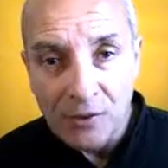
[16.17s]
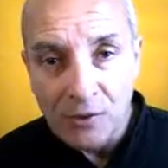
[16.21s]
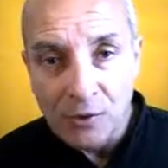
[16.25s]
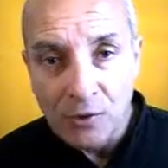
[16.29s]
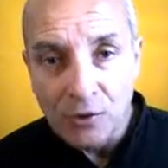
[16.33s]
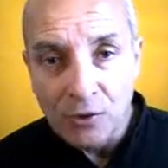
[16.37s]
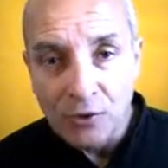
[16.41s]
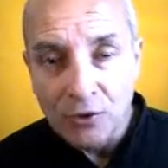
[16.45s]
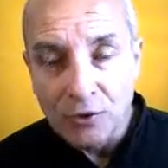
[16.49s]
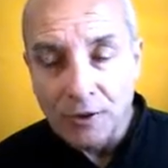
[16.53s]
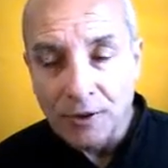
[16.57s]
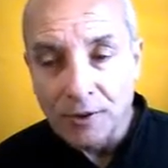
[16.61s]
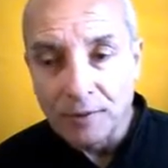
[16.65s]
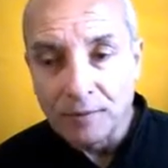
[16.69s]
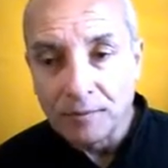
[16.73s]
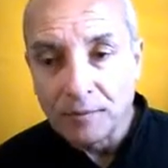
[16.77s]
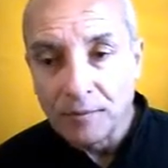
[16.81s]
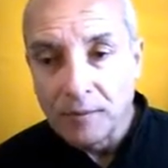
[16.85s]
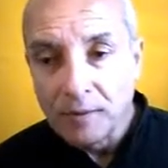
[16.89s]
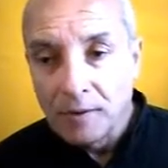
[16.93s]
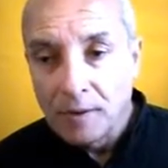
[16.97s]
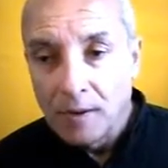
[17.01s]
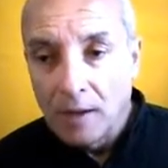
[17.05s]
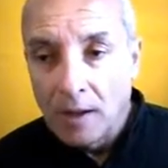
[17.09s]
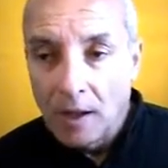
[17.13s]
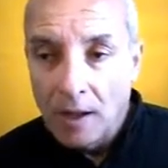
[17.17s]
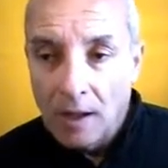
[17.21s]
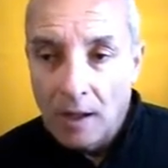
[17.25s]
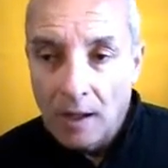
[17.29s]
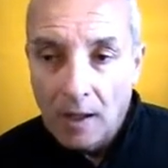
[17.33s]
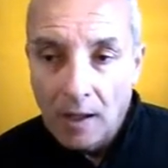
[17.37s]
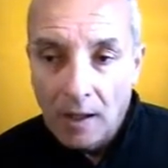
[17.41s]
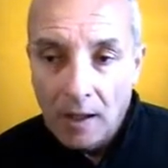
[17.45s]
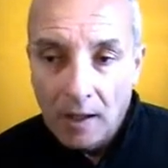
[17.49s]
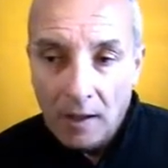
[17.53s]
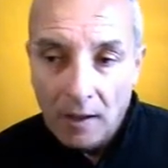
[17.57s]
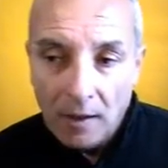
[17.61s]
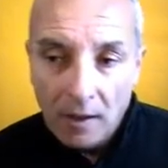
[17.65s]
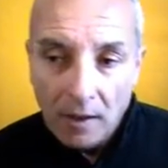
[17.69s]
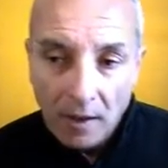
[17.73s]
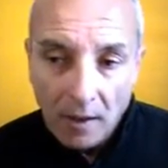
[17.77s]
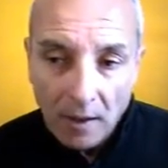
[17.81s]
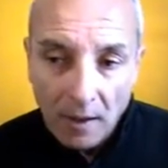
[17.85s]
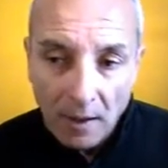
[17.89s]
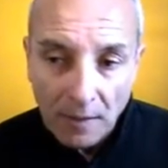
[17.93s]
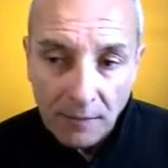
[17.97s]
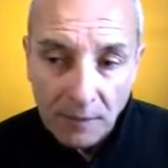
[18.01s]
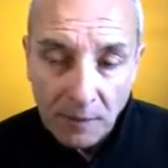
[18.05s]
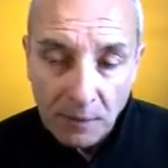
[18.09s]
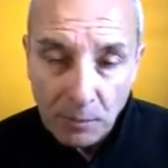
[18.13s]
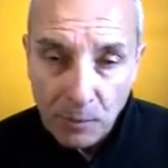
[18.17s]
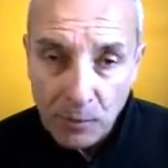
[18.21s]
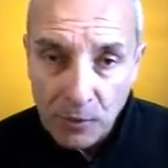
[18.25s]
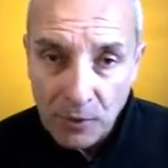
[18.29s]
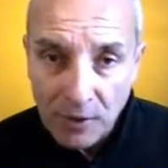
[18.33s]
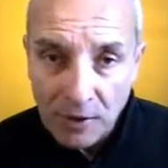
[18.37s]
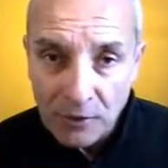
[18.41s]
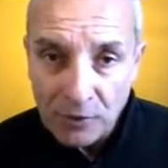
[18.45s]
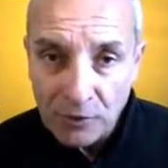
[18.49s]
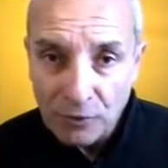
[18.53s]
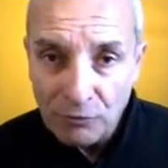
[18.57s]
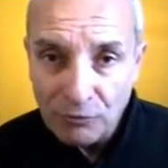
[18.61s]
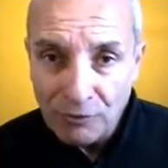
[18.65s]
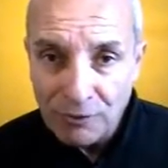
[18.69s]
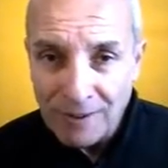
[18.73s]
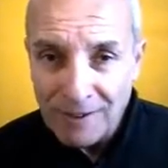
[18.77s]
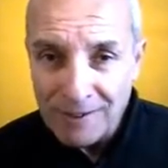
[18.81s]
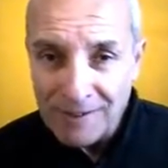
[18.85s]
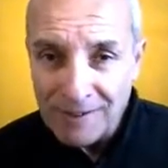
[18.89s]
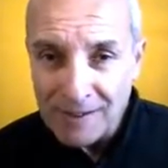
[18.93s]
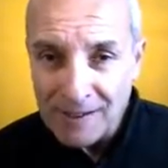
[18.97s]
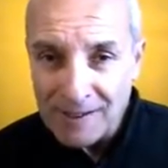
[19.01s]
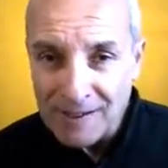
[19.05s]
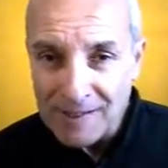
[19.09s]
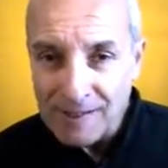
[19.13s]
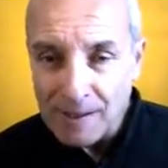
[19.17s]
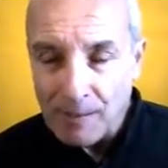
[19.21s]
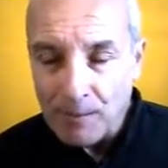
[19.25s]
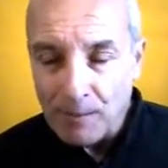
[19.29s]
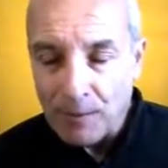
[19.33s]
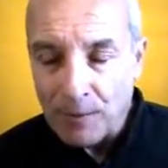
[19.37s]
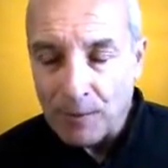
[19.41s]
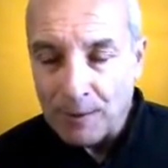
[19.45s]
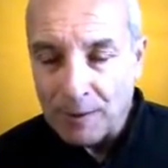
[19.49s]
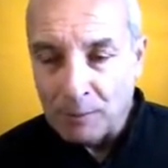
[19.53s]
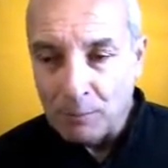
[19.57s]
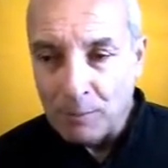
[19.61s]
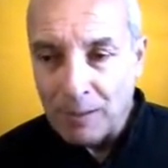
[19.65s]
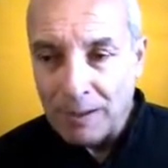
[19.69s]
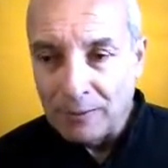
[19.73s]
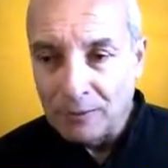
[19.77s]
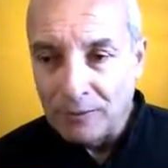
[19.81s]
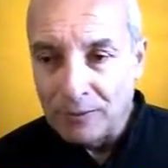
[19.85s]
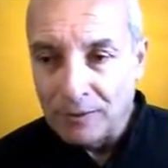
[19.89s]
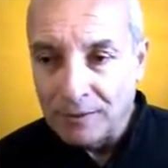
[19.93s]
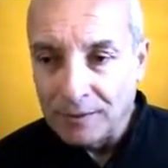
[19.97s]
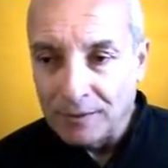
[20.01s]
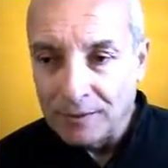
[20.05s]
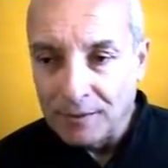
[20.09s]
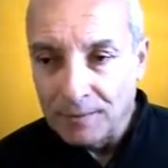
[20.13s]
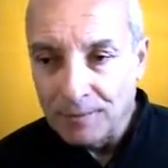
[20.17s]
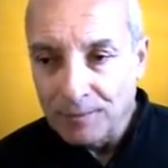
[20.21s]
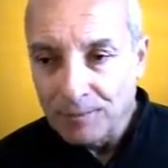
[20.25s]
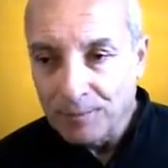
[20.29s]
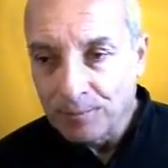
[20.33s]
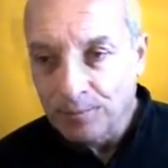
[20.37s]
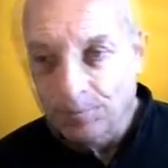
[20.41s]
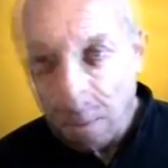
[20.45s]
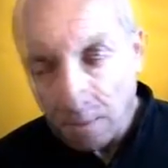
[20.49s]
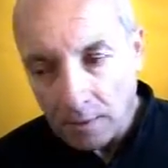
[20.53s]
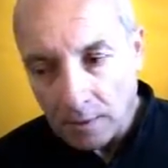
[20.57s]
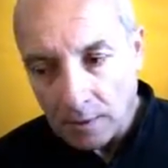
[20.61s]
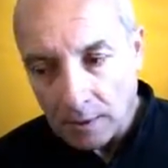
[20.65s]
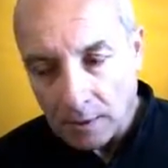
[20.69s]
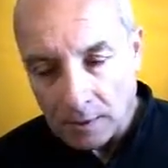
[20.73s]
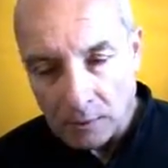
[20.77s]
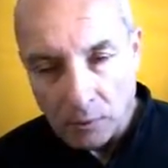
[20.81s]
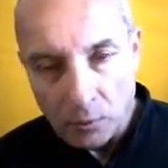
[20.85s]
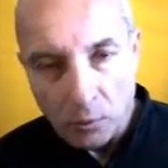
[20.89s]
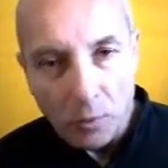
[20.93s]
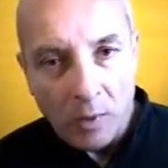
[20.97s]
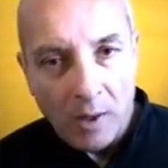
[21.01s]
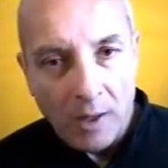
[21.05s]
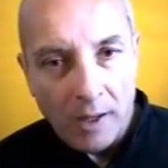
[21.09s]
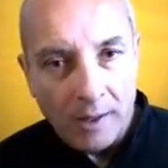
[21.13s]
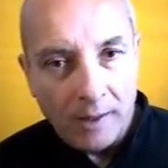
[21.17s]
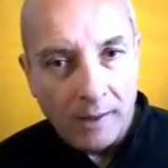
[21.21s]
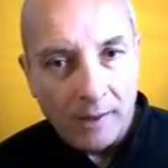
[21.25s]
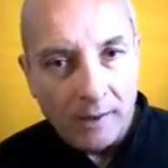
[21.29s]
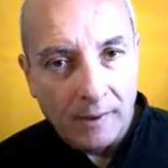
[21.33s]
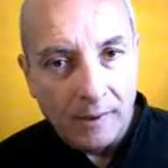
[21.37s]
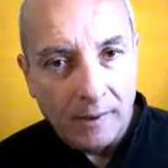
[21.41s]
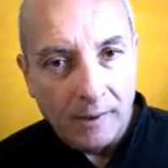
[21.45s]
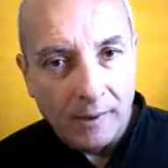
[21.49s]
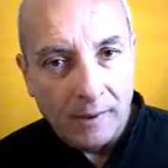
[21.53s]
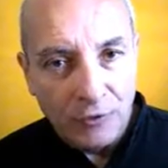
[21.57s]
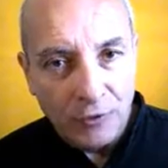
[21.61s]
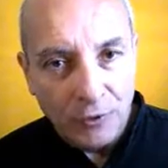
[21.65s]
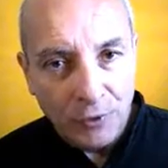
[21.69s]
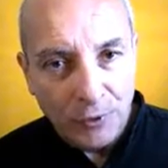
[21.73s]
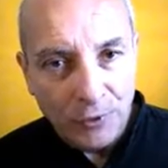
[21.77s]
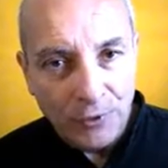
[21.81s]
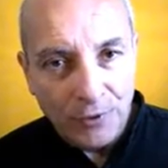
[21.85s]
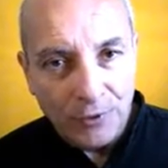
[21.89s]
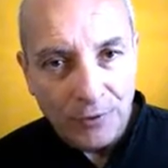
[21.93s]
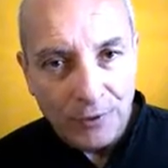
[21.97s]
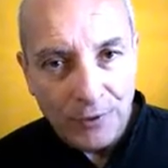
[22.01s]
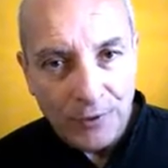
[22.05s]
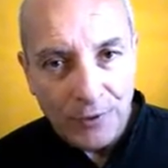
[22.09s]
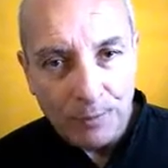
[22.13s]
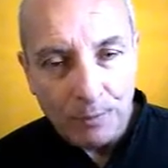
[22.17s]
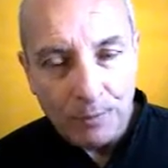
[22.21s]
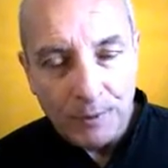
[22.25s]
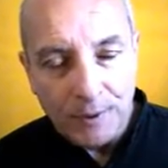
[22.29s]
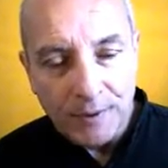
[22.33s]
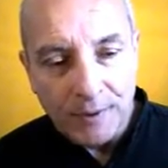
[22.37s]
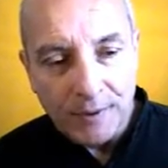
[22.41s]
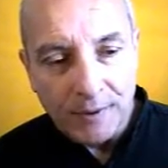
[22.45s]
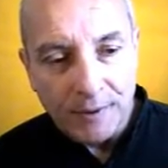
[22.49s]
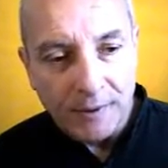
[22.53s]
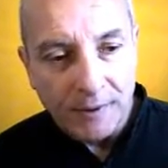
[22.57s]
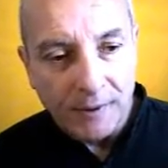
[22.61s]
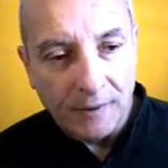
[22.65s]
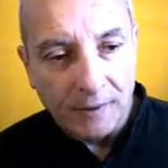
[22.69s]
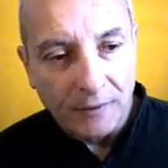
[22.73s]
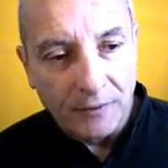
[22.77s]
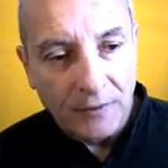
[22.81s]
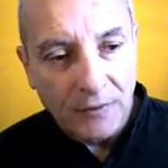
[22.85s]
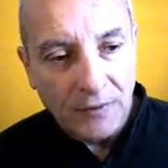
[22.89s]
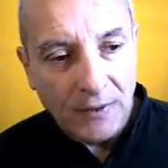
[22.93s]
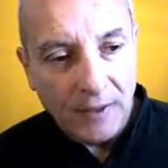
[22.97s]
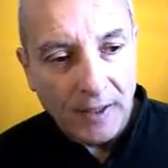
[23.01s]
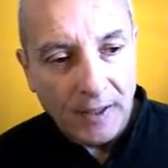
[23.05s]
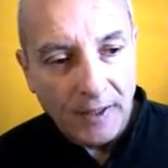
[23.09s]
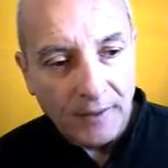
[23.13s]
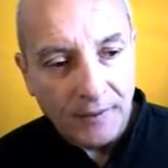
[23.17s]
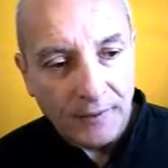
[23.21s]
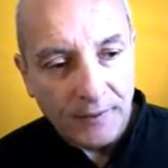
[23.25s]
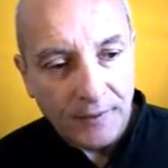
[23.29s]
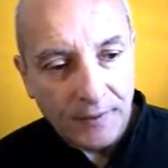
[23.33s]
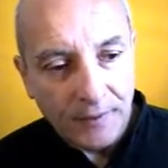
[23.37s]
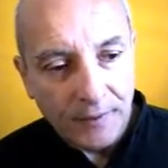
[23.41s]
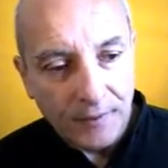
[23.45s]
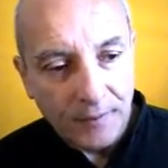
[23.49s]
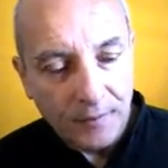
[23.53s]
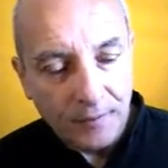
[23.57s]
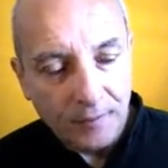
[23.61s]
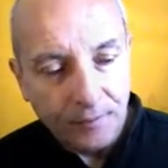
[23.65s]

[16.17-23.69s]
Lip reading: Sutra, I suppose I should really say something about it and why I've chosen this particular text.